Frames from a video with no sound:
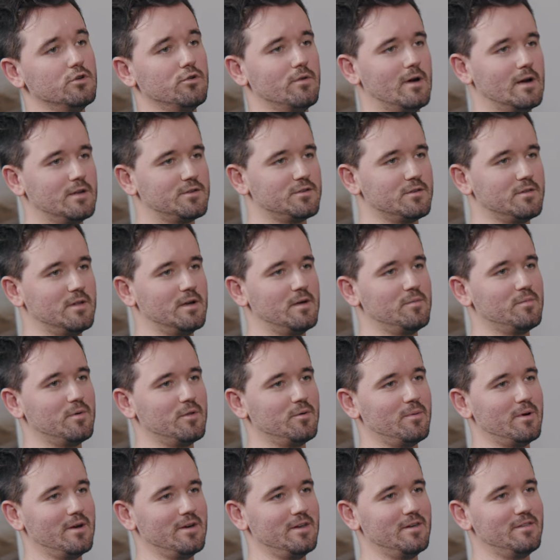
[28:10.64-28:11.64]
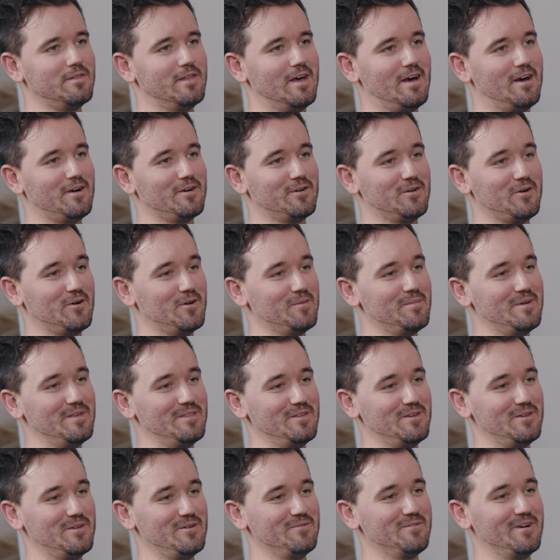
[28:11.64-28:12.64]
Congrats on that, by the way. And that economy
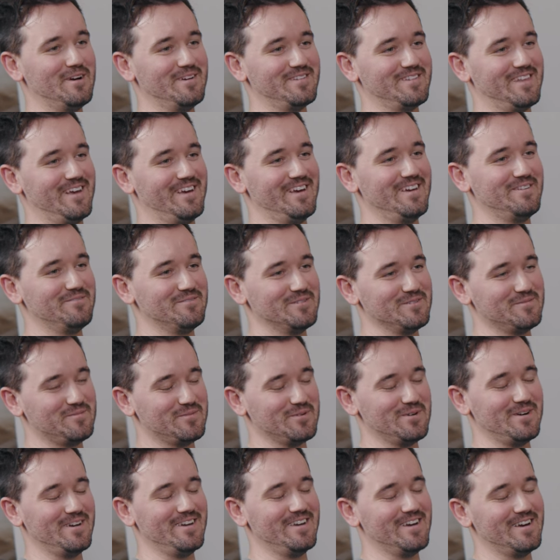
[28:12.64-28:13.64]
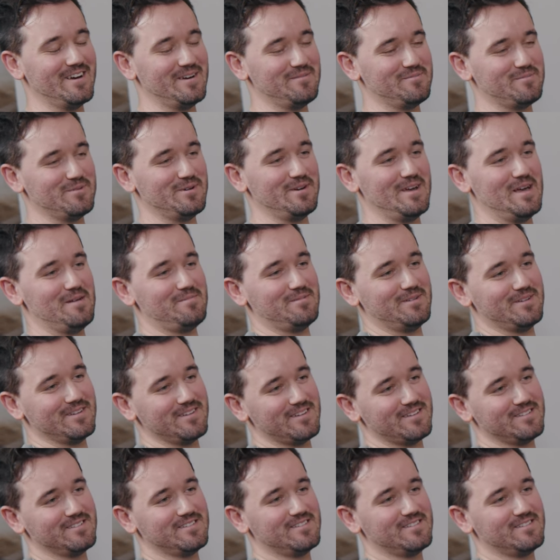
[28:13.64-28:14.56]
that you raised that in was pretty, uh, pretty yeah. epic.